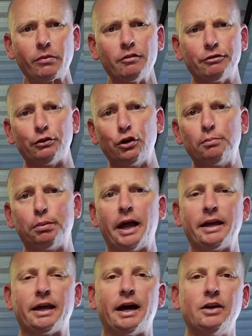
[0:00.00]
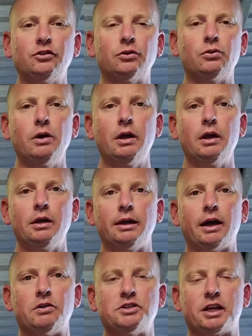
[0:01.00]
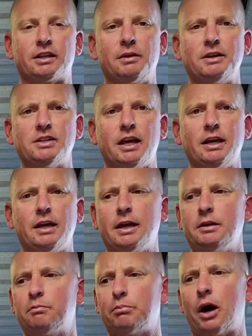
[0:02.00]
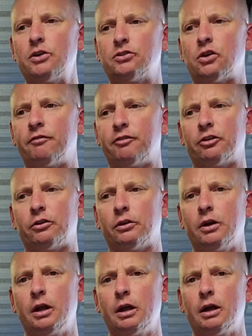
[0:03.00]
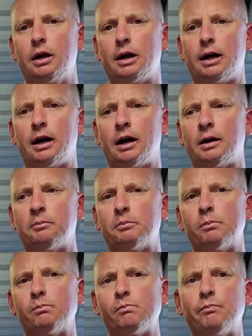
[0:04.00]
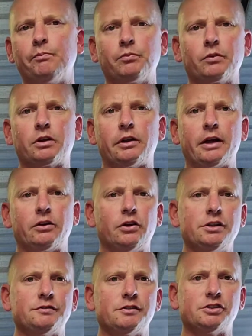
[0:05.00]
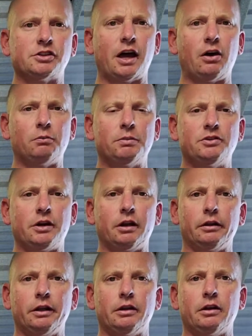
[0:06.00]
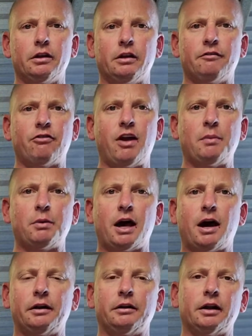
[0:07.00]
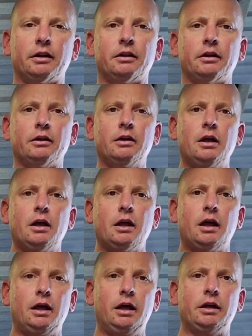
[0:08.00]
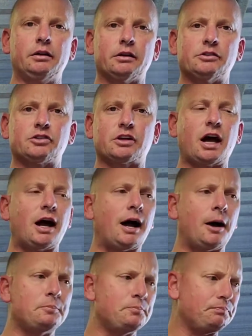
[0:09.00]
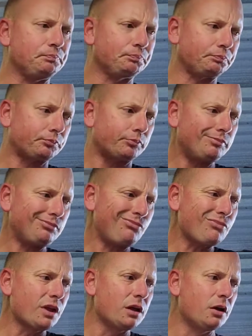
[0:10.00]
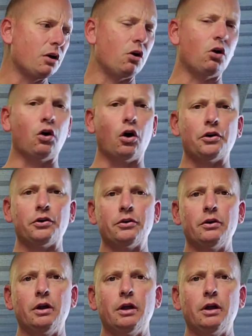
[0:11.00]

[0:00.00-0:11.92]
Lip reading: through Blake Hazel, go and check that he posts often kveik yeast for sale, particularly the Fran Garden and the Skare on